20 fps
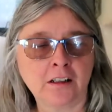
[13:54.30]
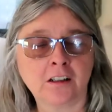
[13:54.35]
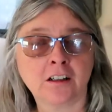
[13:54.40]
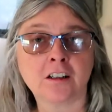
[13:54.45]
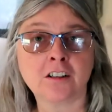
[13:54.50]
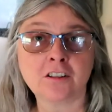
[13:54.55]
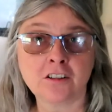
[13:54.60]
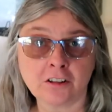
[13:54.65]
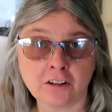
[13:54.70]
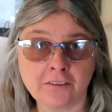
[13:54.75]

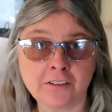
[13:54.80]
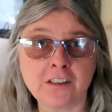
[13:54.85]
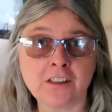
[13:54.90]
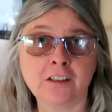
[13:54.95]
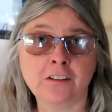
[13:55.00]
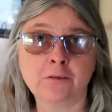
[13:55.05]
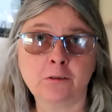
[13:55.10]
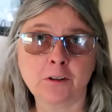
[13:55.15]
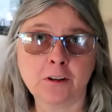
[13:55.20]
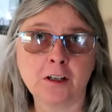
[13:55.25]

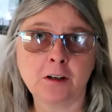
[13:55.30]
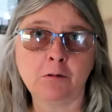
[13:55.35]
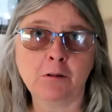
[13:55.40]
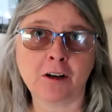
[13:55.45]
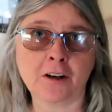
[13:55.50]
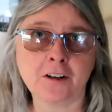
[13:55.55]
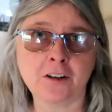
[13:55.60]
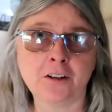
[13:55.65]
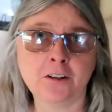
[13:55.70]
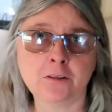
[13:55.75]
conservative with our
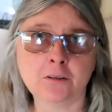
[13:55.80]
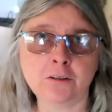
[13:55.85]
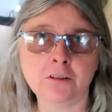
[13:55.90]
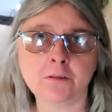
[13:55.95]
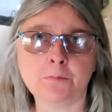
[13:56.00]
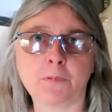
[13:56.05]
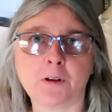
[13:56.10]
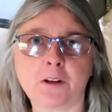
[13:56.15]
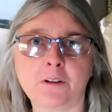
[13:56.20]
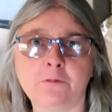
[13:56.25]
water
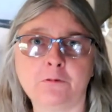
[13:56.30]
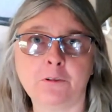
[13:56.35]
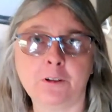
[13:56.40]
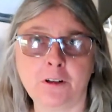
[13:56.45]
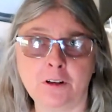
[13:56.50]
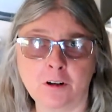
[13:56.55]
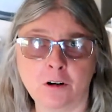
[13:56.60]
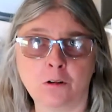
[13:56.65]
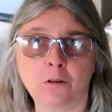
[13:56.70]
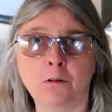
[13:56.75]
use. But if we
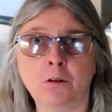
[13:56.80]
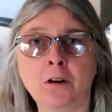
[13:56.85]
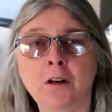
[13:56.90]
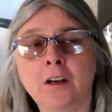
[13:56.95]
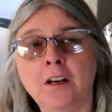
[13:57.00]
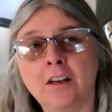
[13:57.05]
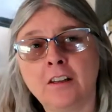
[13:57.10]
know